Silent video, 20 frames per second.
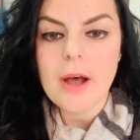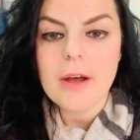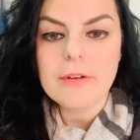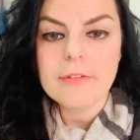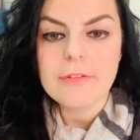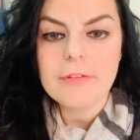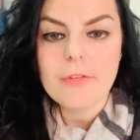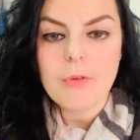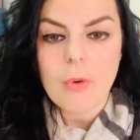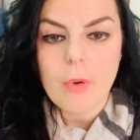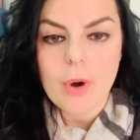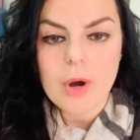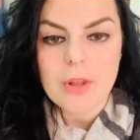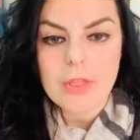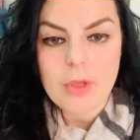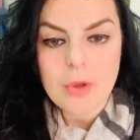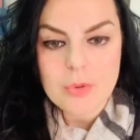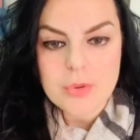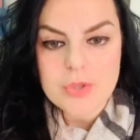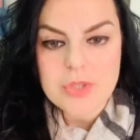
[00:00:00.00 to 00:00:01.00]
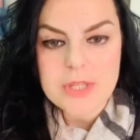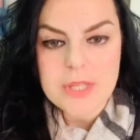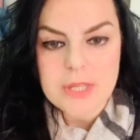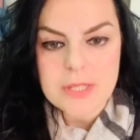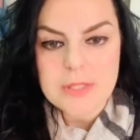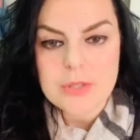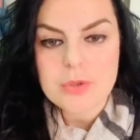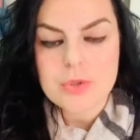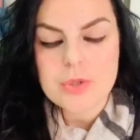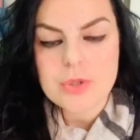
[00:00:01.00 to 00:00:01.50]
for those things
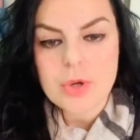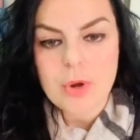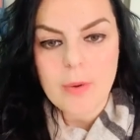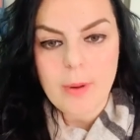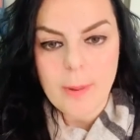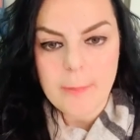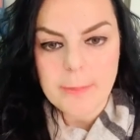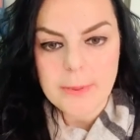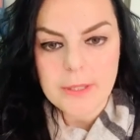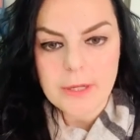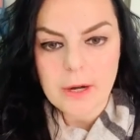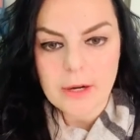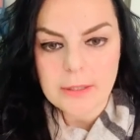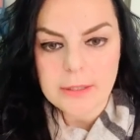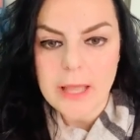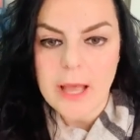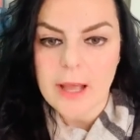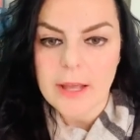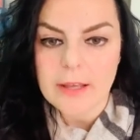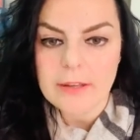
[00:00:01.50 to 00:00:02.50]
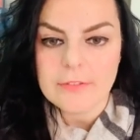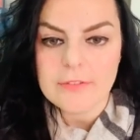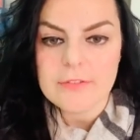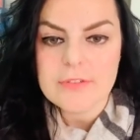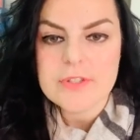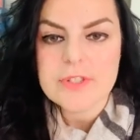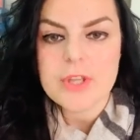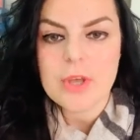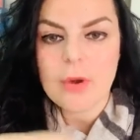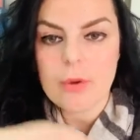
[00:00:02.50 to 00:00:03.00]
to show up in our life.
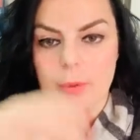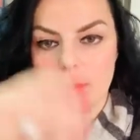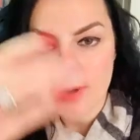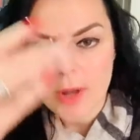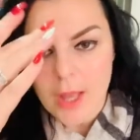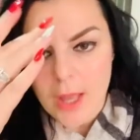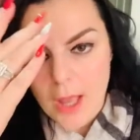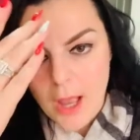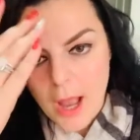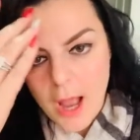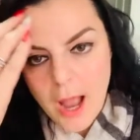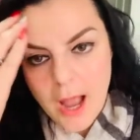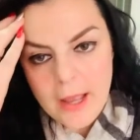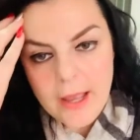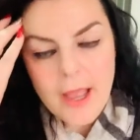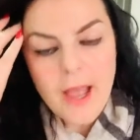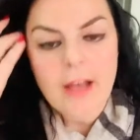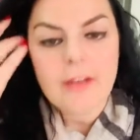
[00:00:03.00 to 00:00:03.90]
So I have